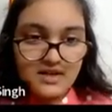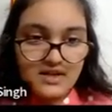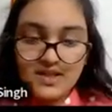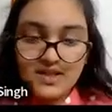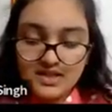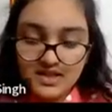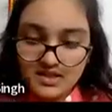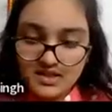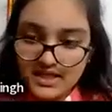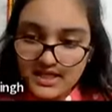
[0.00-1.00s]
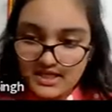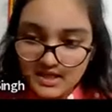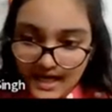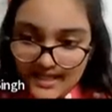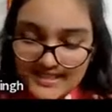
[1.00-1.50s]
Now we'll
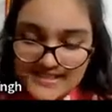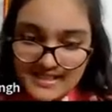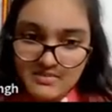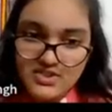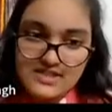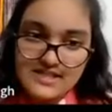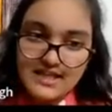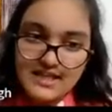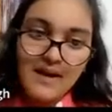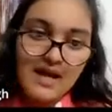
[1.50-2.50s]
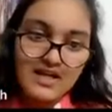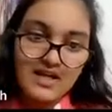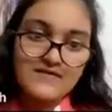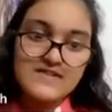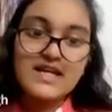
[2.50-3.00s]
add these images and the
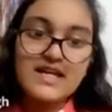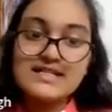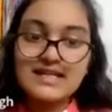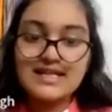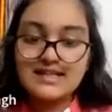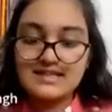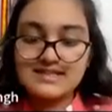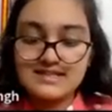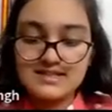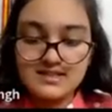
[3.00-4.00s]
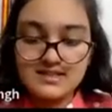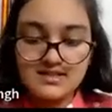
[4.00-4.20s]
paragraphs inside this.